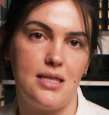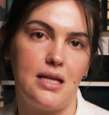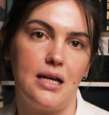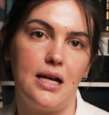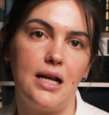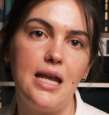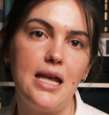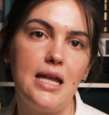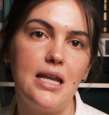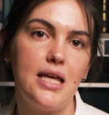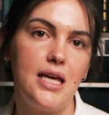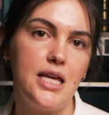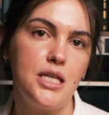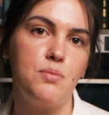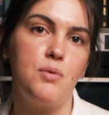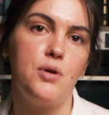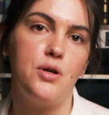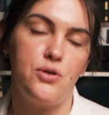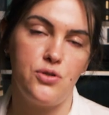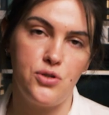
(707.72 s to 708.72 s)
and clean, it's
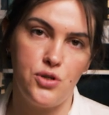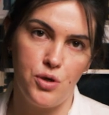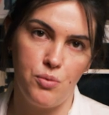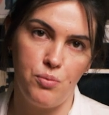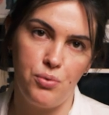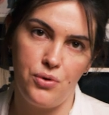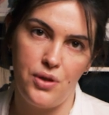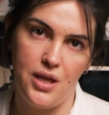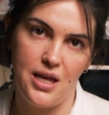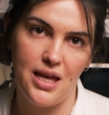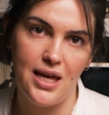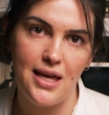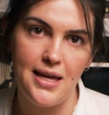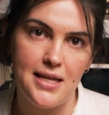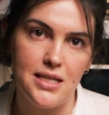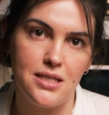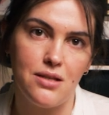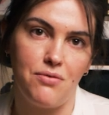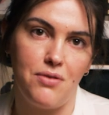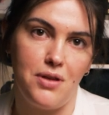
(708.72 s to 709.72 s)
because your pudding
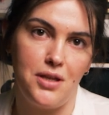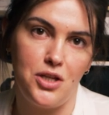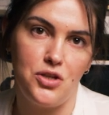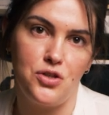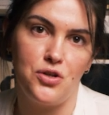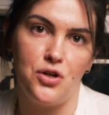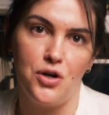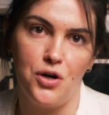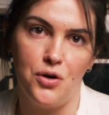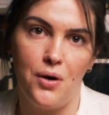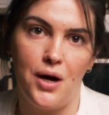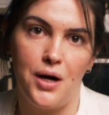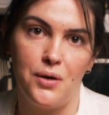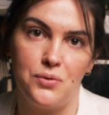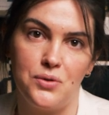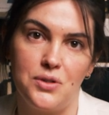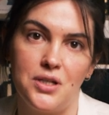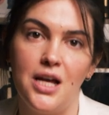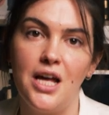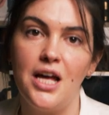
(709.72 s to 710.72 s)
is ready to go out.
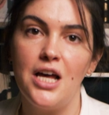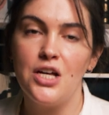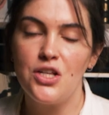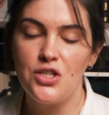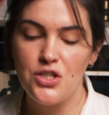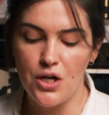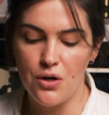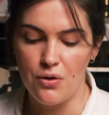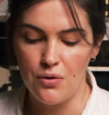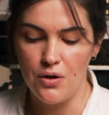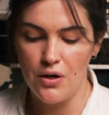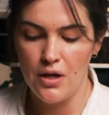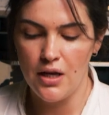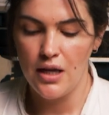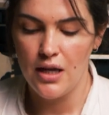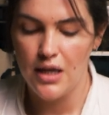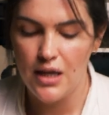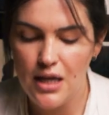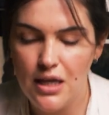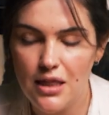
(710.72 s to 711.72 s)
So,
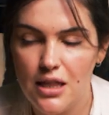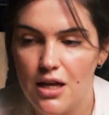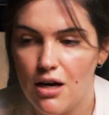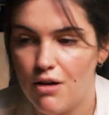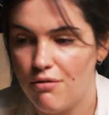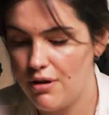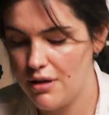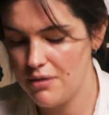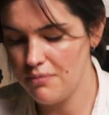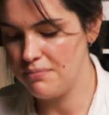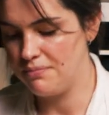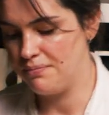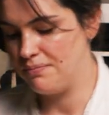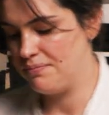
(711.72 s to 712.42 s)
in the oven,